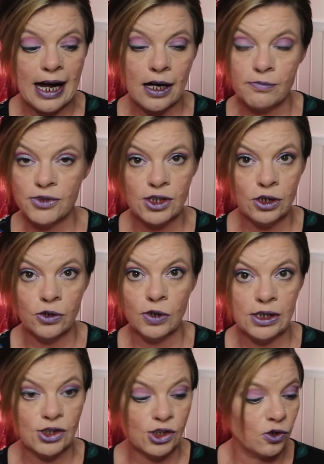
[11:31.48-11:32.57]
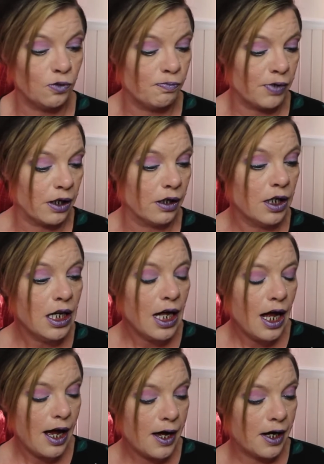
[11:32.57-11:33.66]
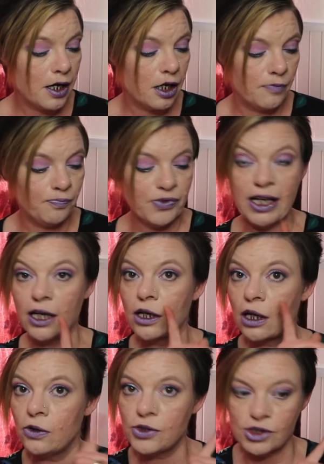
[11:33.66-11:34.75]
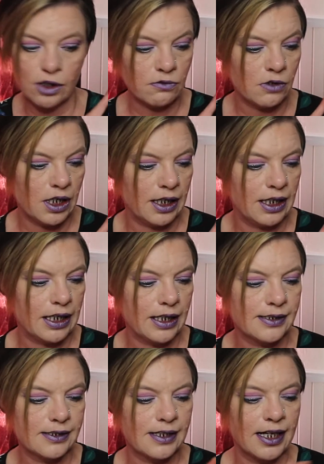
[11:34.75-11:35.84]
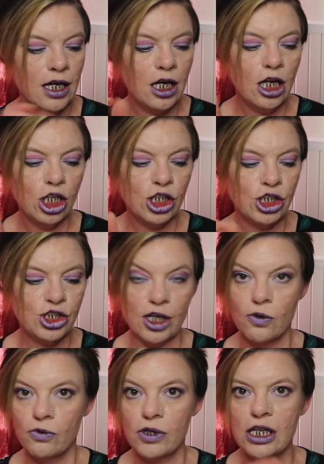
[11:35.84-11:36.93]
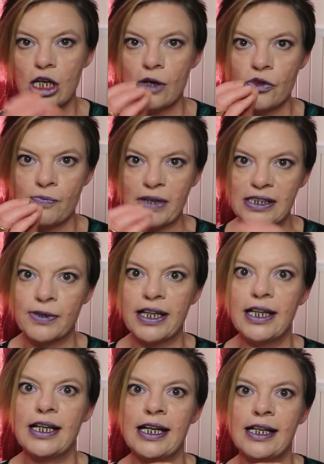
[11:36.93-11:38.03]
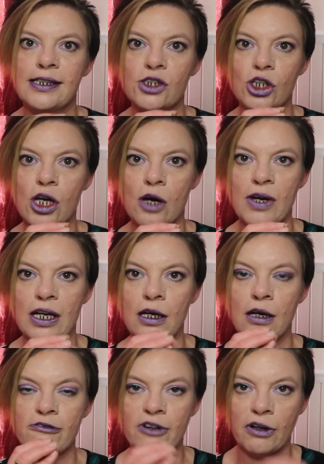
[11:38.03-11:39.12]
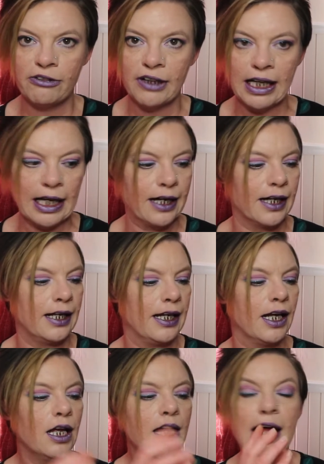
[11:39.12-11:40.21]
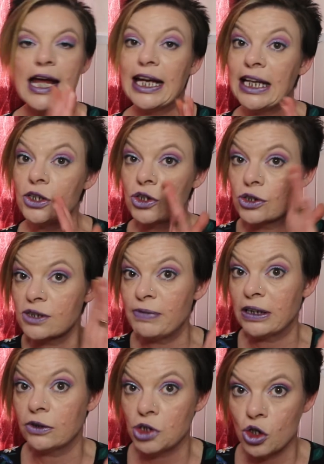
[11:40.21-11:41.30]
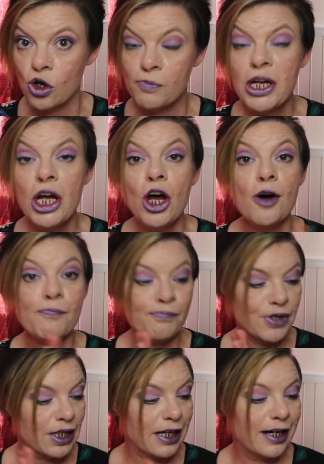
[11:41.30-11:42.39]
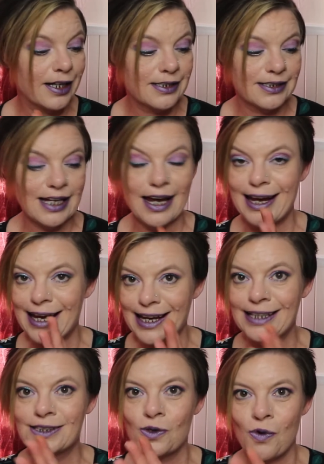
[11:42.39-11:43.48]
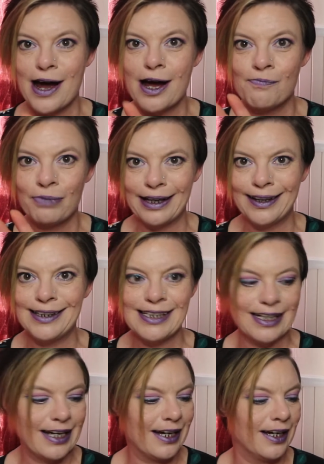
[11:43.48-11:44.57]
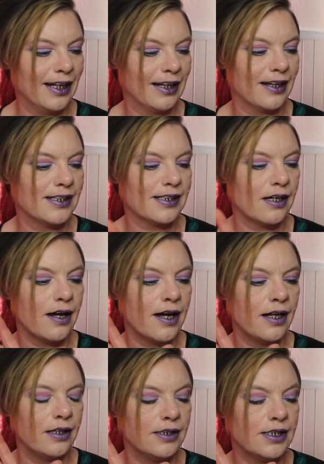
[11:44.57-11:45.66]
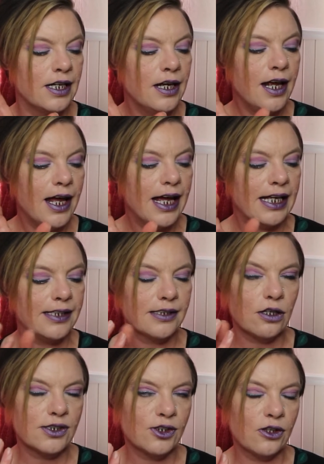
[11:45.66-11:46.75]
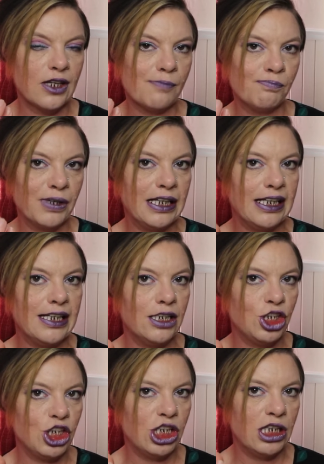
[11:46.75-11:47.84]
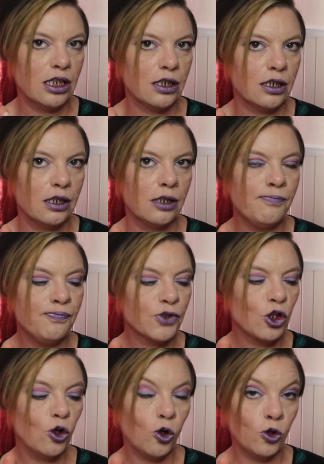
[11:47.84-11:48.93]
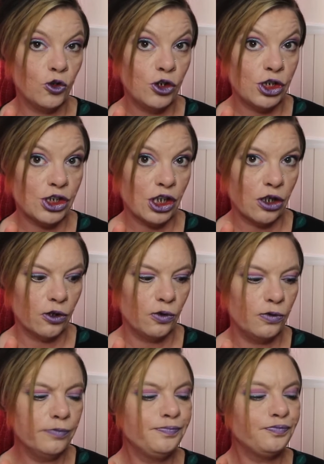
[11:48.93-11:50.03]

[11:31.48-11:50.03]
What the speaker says: absolutely super. It goes on really nicely. The best way is to go in very, very lightly. It does build up, but like I say, it is quite a blinding highlighter, and it's got sort of that peachier undertone,